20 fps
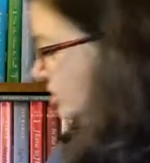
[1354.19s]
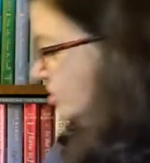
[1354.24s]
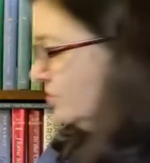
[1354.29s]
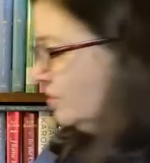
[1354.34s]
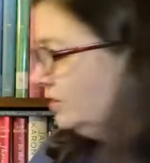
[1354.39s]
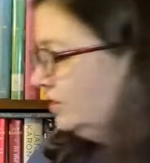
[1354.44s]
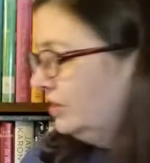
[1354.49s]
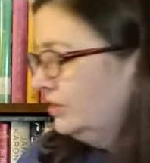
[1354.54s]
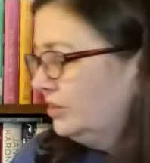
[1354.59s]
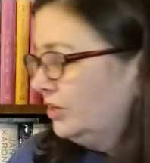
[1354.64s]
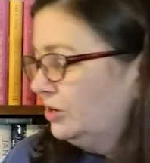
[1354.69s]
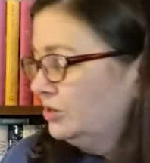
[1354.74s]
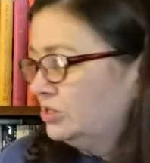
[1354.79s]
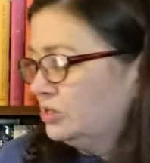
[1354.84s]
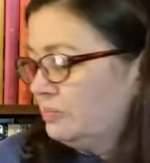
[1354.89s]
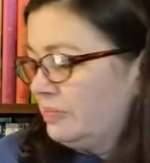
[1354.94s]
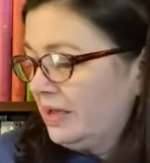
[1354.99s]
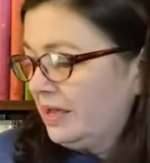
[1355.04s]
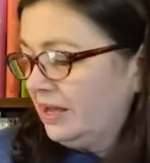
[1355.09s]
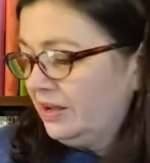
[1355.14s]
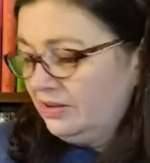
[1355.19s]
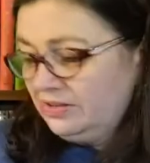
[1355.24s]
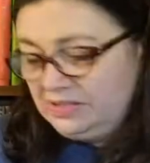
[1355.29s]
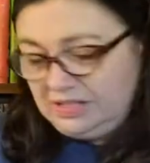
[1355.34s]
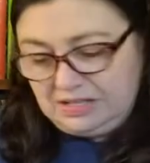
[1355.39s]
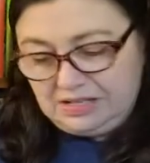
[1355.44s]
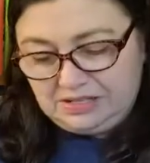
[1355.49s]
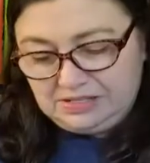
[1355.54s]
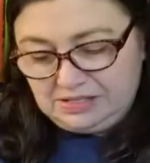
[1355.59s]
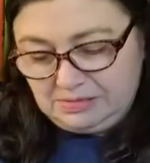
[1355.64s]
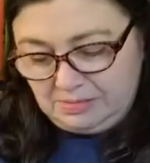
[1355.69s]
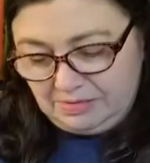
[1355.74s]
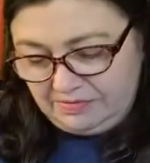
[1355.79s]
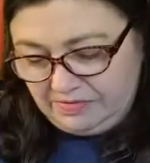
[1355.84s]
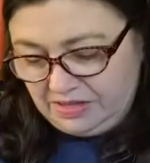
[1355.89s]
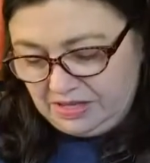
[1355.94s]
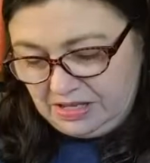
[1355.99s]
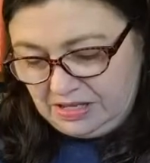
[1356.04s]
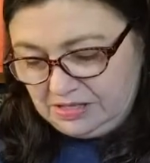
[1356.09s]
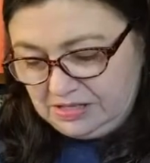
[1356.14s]
She wrote little notes about some
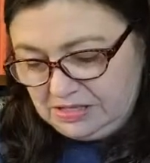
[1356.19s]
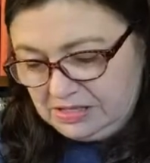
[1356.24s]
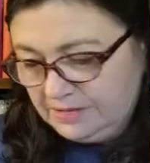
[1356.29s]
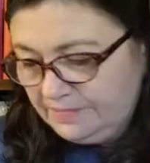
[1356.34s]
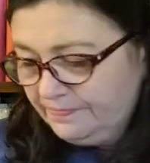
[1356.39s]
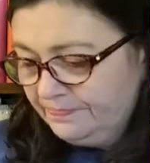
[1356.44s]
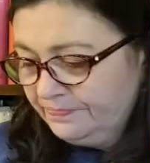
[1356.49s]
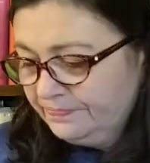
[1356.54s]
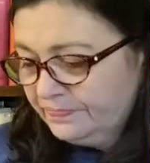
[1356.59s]
of these.